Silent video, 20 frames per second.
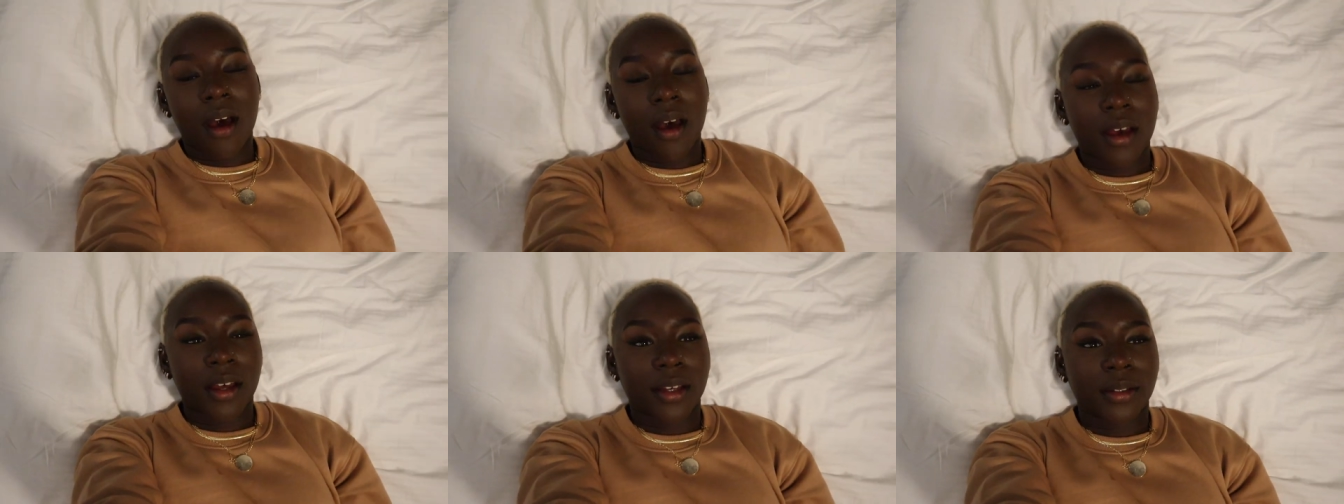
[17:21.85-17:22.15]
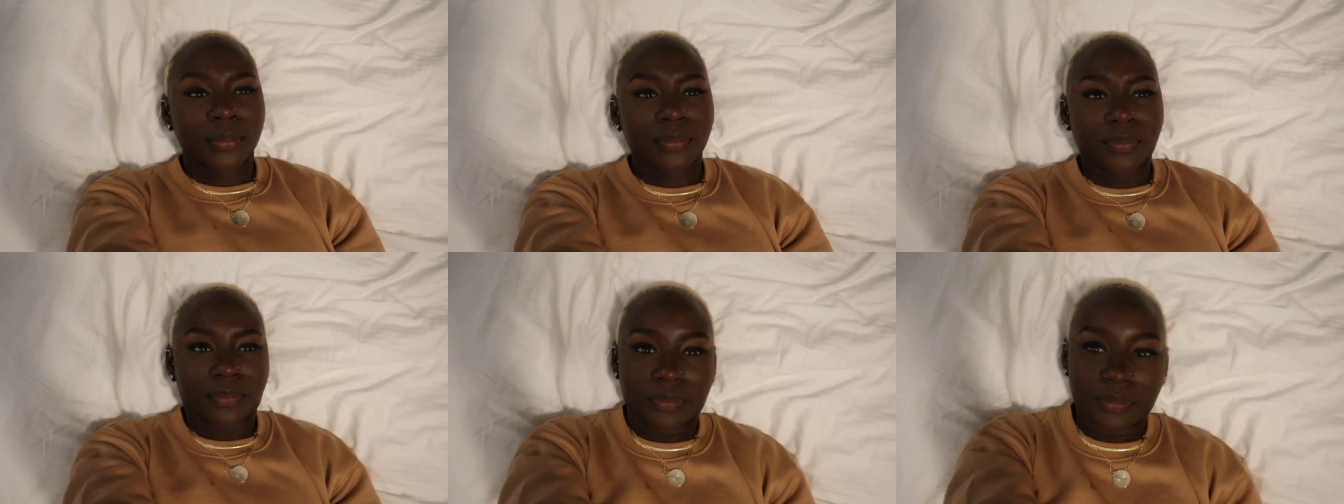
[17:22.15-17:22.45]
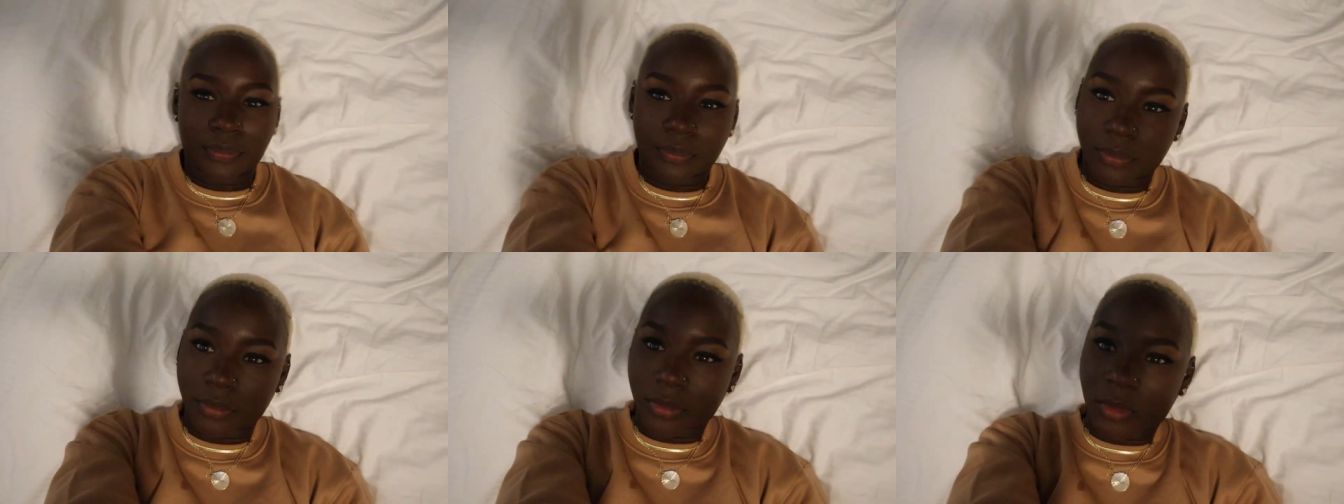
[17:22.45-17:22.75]

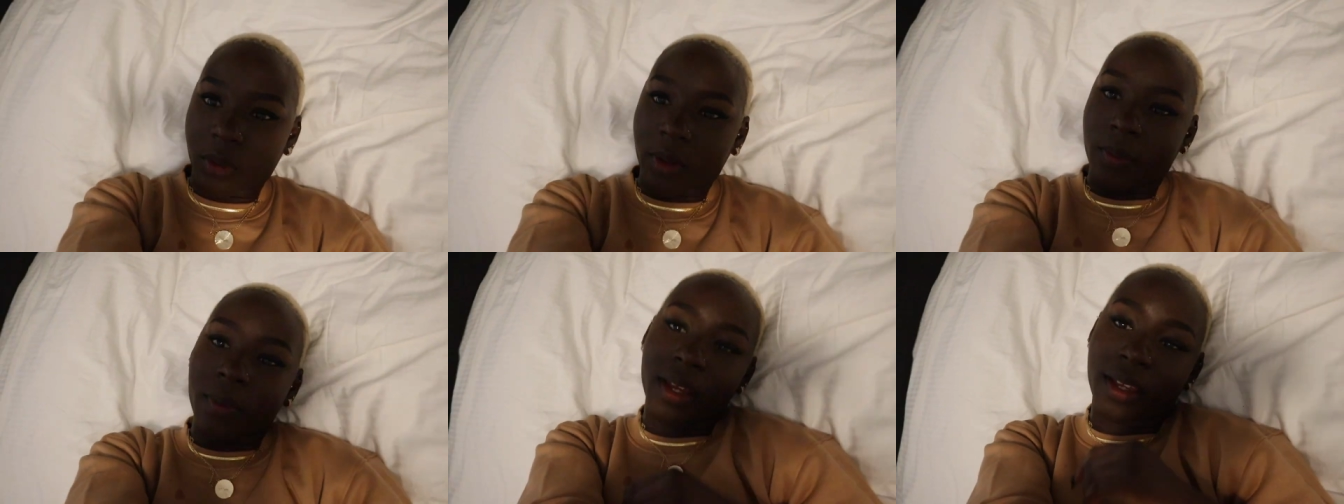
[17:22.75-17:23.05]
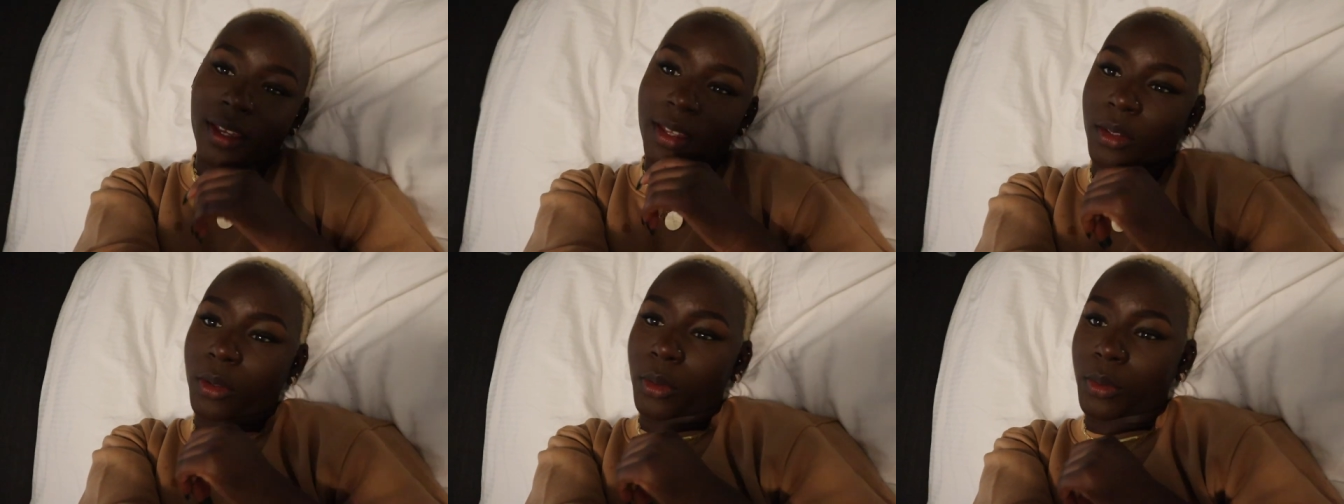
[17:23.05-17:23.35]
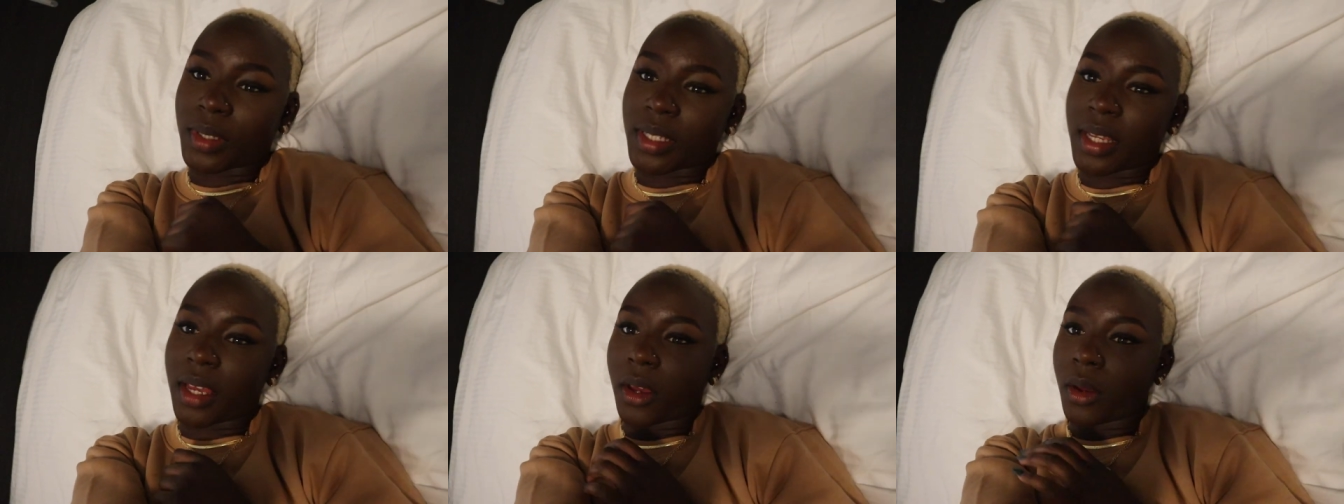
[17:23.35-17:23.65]
Um, we're back at the
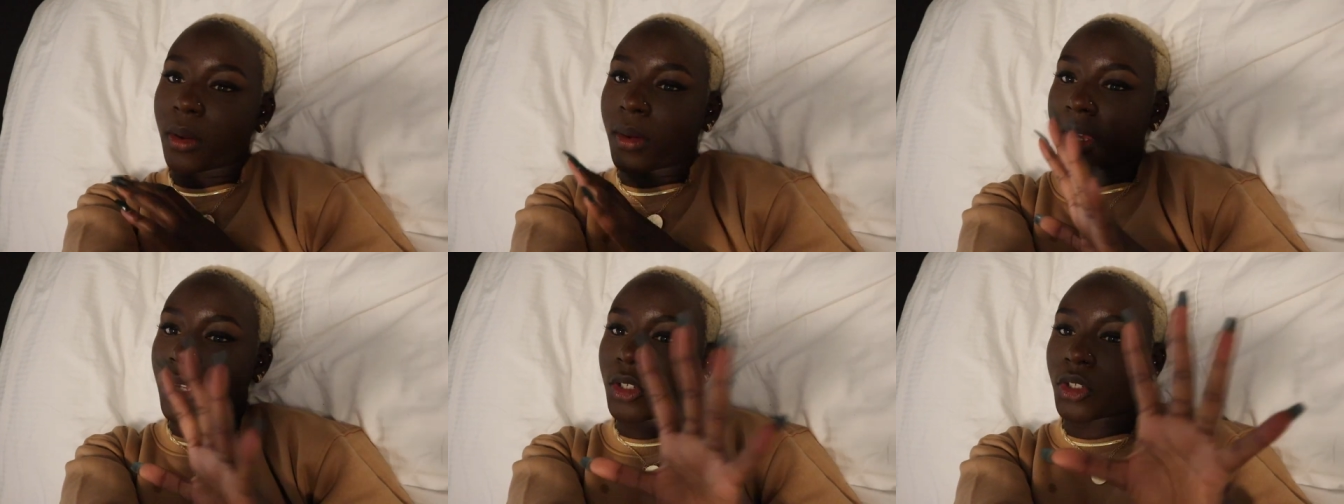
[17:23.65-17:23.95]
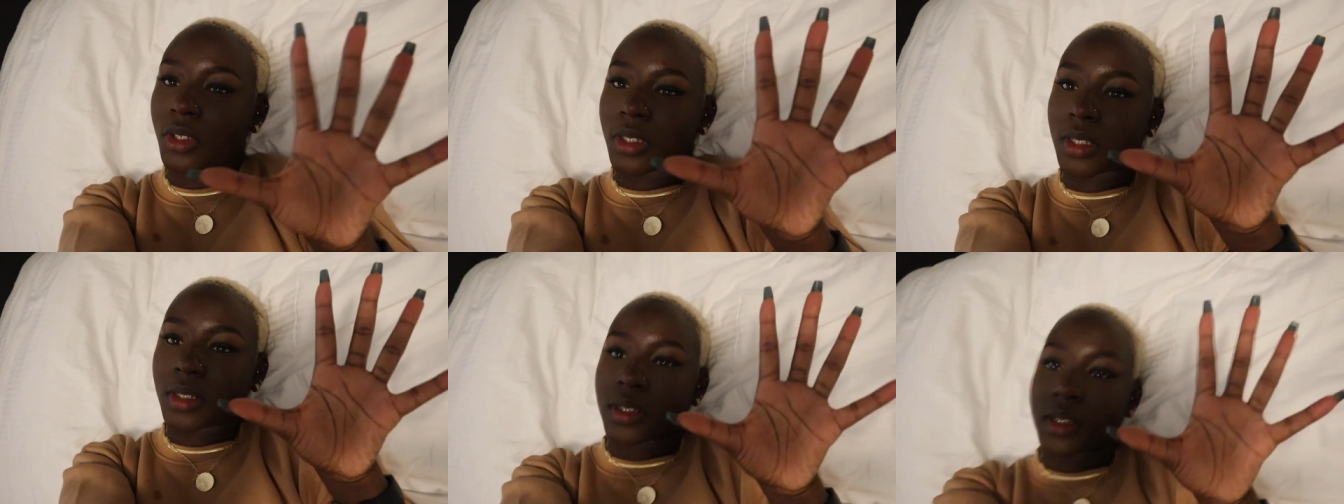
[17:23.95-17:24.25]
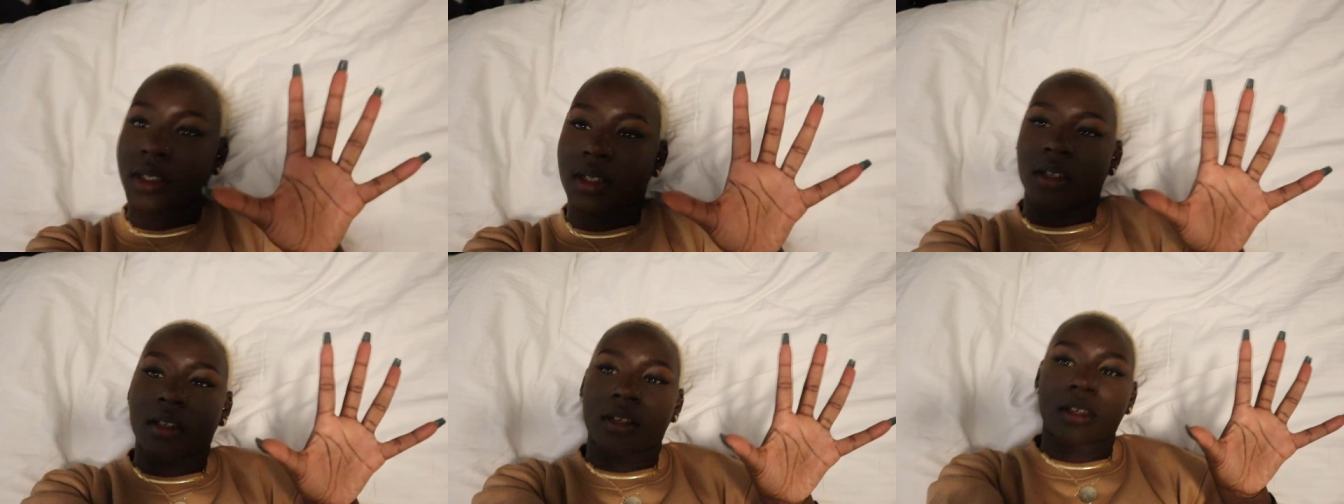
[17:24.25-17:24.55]
hotel, as you can
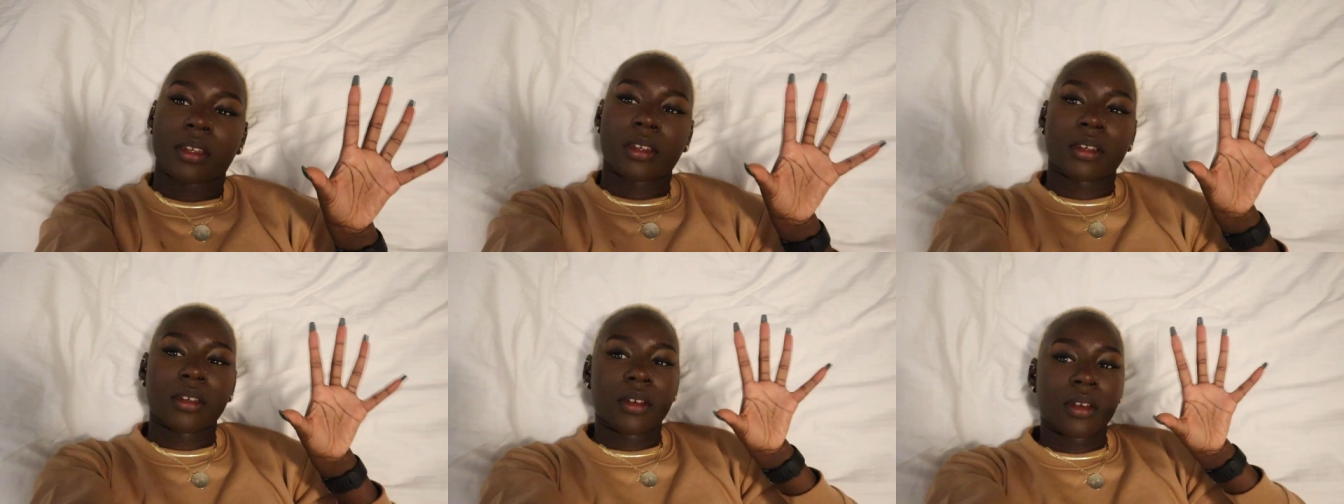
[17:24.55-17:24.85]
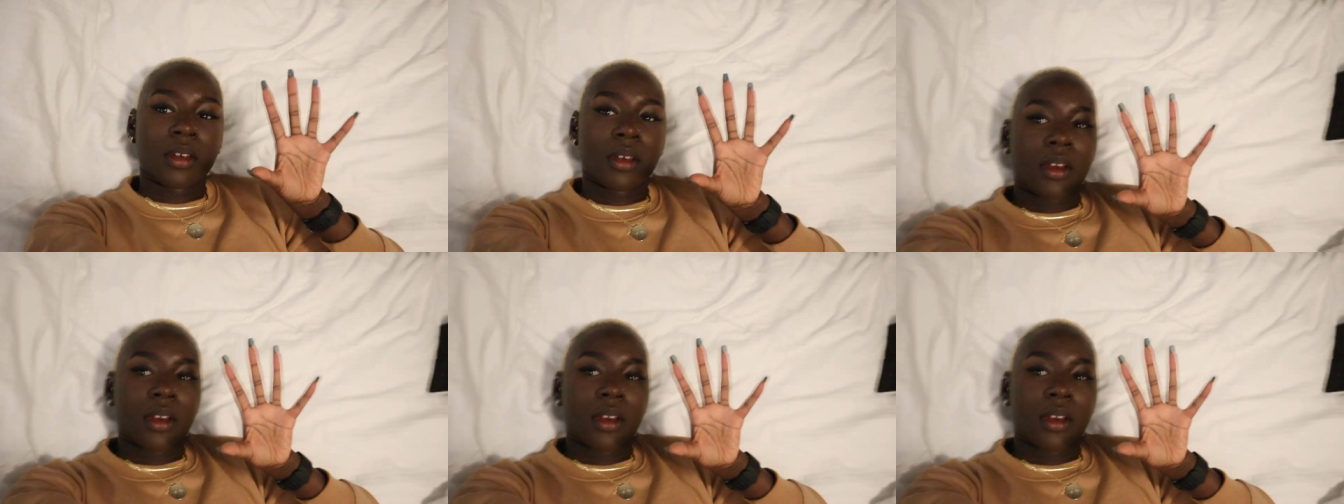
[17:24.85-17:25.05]
see.